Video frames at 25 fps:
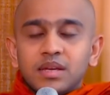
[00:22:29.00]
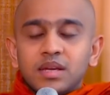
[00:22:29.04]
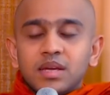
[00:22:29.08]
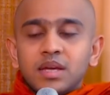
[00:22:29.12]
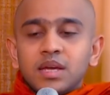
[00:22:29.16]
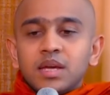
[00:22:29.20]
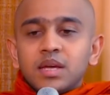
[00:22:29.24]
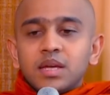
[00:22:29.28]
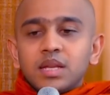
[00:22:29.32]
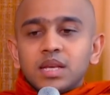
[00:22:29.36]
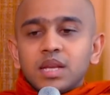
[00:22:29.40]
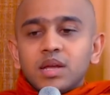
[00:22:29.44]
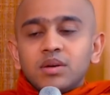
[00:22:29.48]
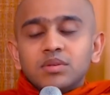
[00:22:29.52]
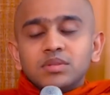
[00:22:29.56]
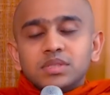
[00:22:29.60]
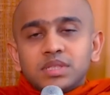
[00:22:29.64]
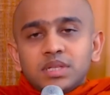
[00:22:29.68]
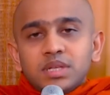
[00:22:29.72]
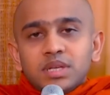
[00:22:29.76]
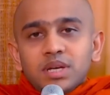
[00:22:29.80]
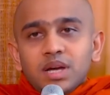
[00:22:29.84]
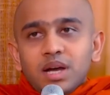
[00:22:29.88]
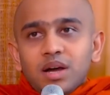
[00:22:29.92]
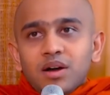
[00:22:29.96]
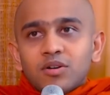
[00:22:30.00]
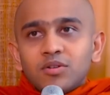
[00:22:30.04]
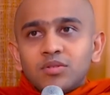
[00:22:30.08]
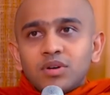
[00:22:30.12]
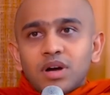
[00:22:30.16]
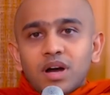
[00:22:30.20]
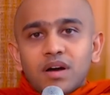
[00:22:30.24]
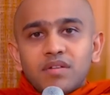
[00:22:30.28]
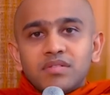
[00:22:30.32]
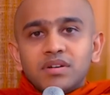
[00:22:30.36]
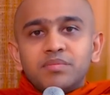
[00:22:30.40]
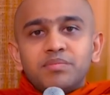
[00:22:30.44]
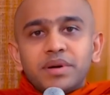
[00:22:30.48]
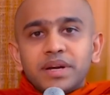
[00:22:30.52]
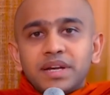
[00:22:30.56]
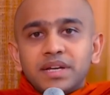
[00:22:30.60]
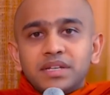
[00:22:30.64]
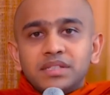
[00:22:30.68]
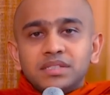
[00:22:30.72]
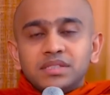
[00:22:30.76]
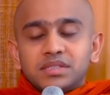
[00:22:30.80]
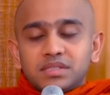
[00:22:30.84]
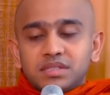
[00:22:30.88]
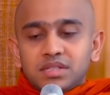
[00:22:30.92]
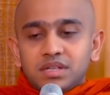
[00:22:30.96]
Now see how our
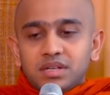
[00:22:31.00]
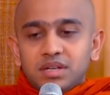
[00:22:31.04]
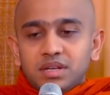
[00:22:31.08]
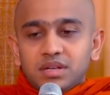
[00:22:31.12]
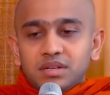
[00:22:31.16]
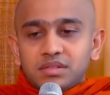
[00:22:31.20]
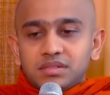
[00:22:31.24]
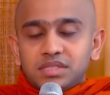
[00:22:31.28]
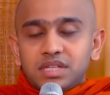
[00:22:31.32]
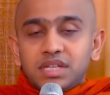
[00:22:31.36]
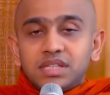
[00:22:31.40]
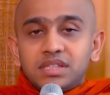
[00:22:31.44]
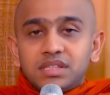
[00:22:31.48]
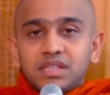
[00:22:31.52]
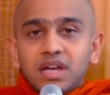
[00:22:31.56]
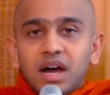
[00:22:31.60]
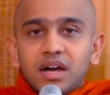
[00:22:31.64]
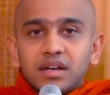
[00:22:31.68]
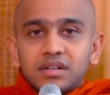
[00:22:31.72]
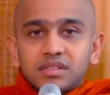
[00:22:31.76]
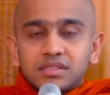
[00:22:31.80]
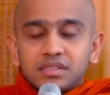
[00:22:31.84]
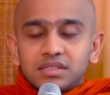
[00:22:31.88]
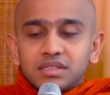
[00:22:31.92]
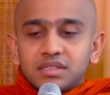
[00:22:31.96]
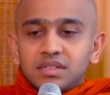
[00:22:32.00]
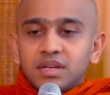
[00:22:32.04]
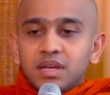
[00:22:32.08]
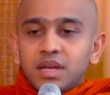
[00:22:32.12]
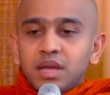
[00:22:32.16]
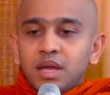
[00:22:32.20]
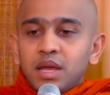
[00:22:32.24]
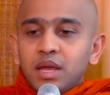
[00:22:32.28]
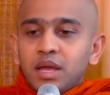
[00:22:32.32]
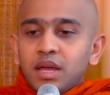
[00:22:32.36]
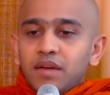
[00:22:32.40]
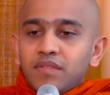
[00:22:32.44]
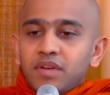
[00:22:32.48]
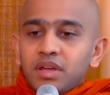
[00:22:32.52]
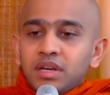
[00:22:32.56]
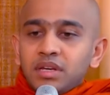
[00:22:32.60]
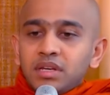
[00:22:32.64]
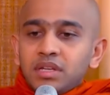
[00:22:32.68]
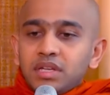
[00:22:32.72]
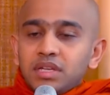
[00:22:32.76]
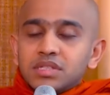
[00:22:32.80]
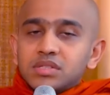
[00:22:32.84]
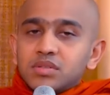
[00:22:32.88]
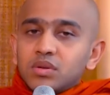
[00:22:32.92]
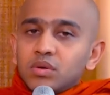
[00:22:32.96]
prince Siddhartha, when
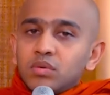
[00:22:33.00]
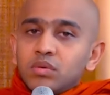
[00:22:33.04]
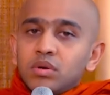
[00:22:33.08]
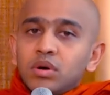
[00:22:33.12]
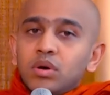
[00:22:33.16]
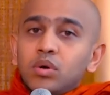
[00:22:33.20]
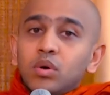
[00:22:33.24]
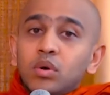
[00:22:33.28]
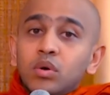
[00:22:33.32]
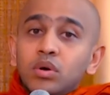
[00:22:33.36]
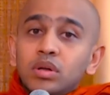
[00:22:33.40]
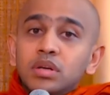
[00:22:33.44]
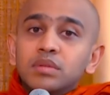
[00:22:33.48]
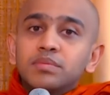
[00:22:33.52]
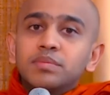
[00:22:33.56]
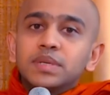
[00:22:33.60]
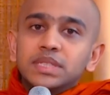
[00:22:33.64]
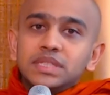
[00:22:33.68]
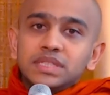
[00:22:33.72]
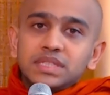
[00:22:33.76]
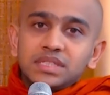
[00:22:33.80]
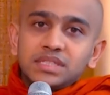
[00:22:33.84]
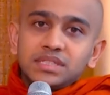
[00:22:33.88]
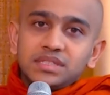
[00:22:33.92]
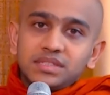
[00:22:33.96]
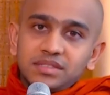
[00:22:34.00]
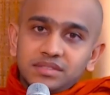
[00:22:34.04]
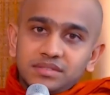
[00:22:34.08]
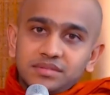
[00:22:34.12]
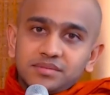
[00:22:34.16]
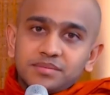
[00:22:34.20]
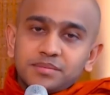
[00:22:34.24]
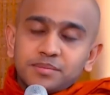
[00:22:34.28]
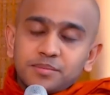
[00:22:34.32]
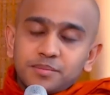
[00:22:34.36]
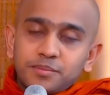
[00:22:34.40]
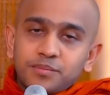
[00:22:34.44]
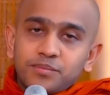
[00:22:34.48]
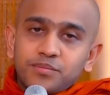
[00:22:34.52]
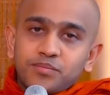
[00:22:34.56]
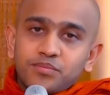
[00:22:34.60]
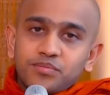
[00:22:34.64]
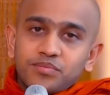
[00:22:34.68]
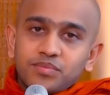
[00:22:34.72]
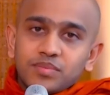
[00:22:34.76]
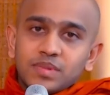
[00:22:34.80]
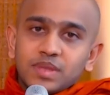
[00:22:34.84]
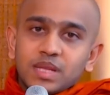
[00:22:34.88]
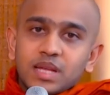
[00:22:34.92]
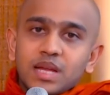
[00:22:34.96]
he saw an old person,
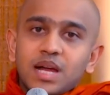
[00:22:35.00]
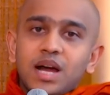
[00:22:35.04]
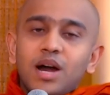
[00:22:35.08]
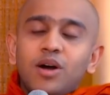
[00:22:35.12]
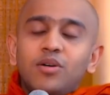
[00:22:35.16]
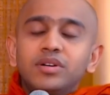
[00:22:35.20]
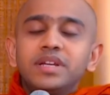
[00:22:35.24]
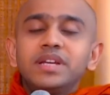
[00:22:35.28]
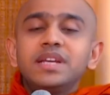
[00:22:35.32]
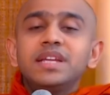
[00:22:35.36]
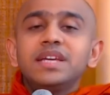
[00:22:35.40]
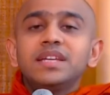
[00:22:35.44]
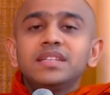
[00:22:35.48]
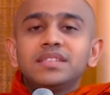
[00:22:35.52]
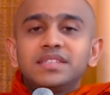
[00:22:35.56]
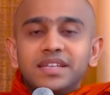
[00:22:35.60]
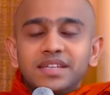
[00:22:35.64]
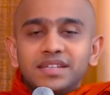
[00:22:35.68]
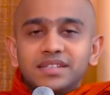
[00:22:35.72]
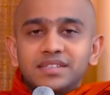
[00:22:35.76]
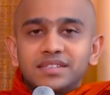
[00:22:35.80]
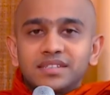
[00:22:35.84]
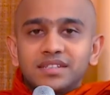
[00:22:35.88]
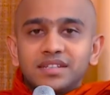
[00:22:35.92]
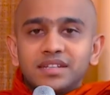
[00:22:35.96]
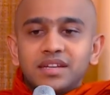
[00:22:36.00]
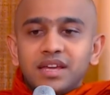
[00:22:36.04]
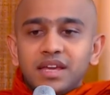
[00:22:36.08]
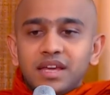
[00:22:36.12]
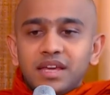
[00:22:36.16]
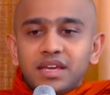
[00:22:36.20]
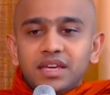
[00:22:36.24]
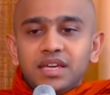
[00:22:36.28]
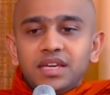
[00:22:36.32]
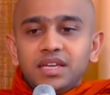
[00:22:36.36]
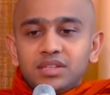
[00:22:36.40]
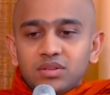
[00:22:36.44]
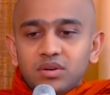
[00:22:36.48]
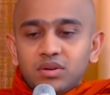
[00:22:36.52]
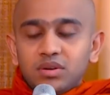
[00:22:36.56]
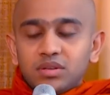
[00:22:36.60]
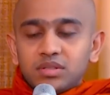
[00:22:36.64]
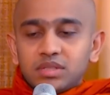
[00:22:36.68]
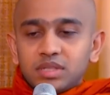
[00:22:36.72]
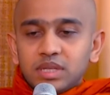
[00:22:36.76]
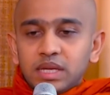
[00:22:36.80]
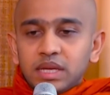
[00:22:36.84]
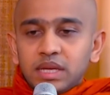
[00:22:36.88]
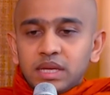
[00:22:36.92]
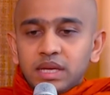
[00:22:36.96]
how did he think? He thought,
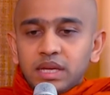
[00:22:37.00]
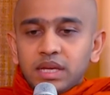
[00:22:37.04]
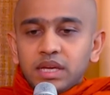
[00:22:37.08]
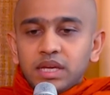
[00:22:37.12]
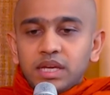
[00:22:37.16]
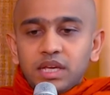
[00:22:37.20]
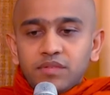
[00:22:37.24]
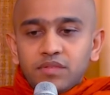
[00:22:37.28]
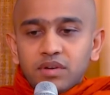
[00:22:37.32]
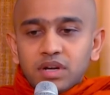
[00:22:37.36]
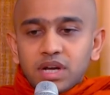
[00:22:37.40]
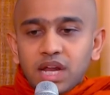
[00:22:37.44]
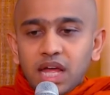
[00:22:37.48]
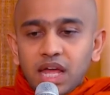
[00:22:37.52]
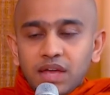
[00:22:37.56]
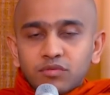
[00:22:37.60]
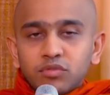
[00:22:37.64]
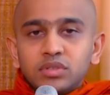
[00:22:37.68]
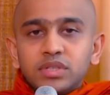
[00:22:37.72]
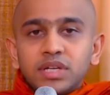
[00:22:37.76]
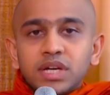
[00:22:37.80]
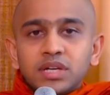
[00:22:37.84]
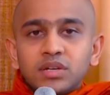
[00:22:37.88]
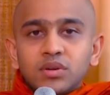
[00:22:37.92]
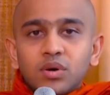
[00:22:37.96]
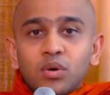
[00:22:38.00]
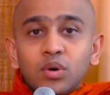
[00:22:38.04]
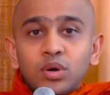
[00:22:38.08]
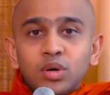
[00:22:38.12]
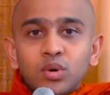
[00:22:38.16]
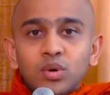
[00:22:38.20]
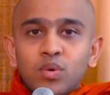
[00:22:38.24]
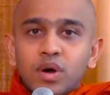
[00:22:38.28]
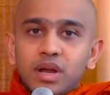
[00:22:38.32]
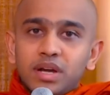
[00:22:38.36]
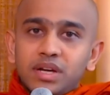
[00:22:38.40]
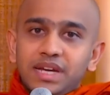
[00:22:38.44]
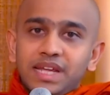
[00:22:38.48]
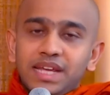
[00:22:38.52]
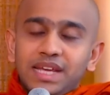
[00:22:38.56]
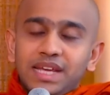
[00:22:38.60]
even I would get old one day.